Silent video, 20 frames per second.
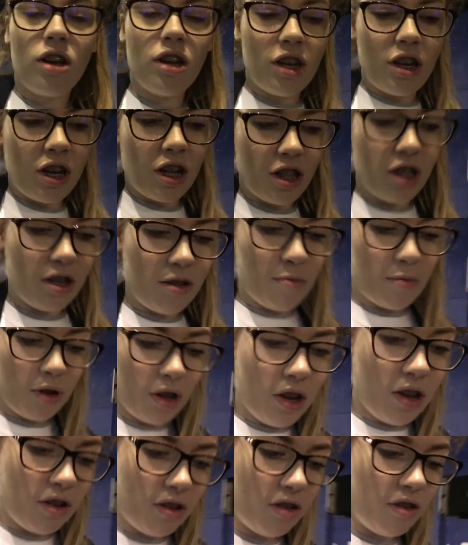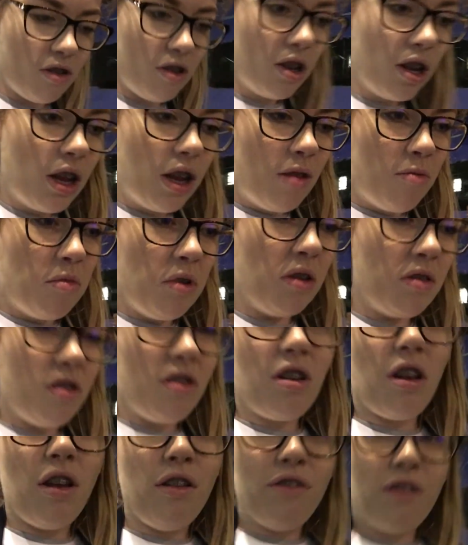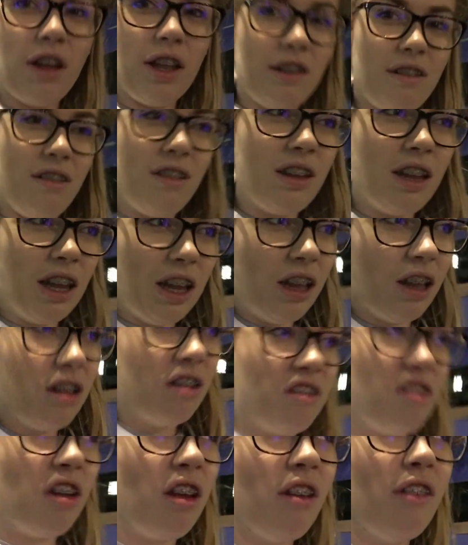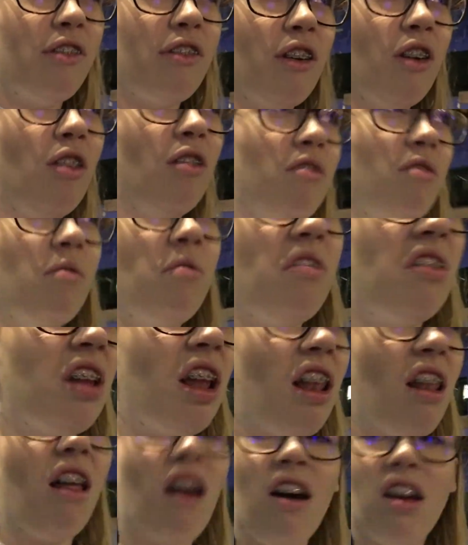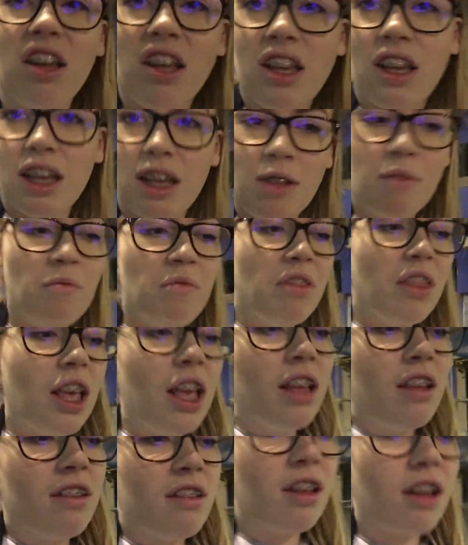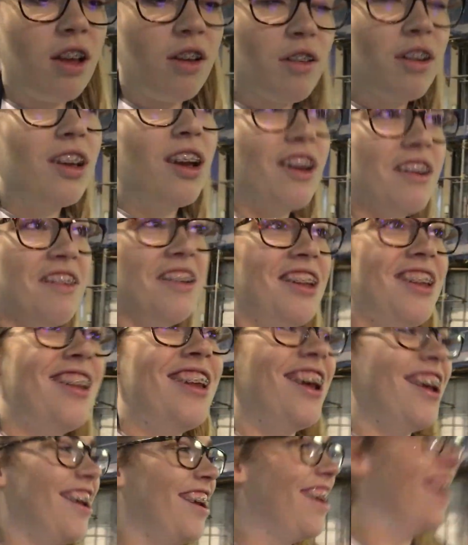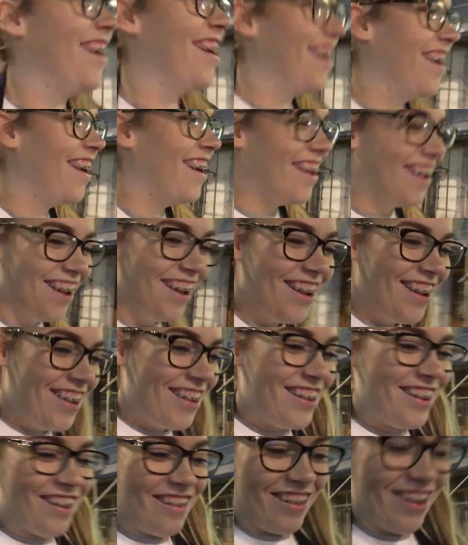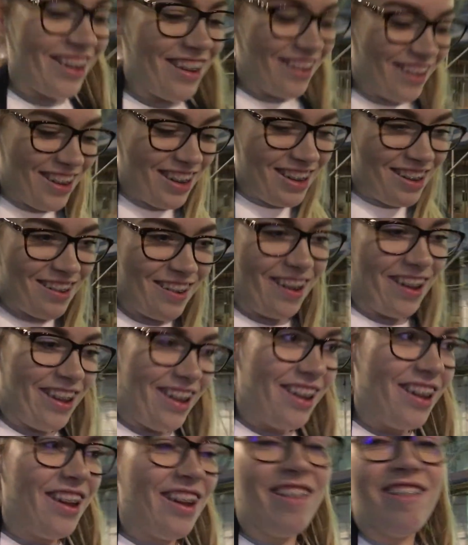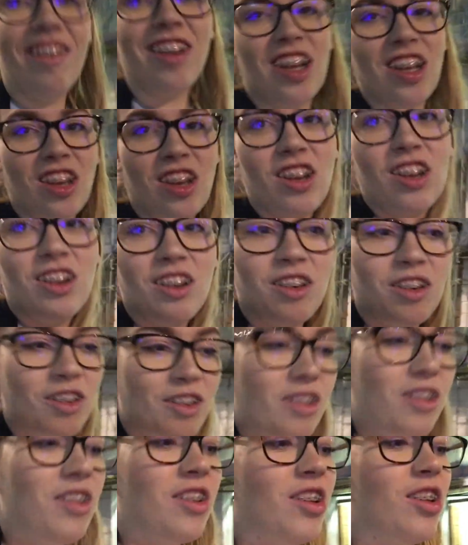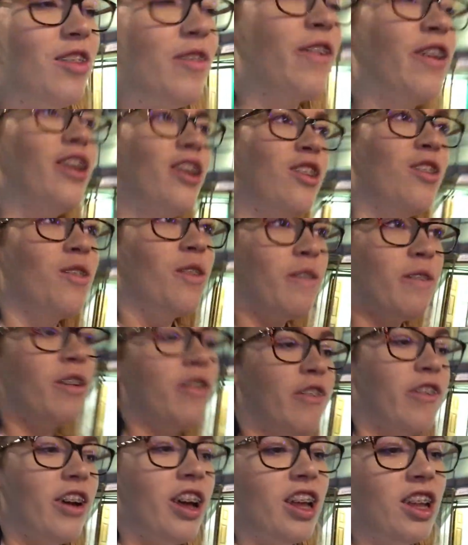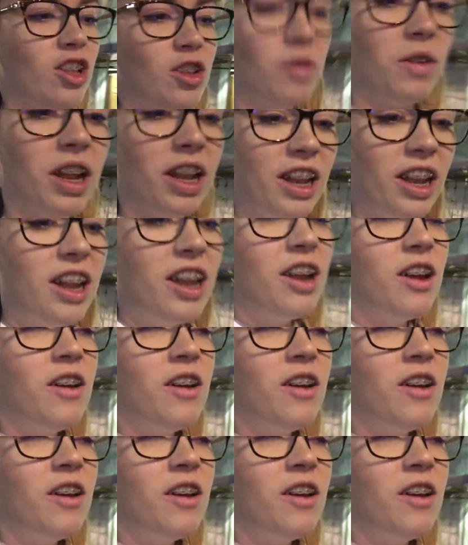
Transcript: another Spoons, but it was too fancy, too full, didn't like it. So we're going to our original Spoons where we first went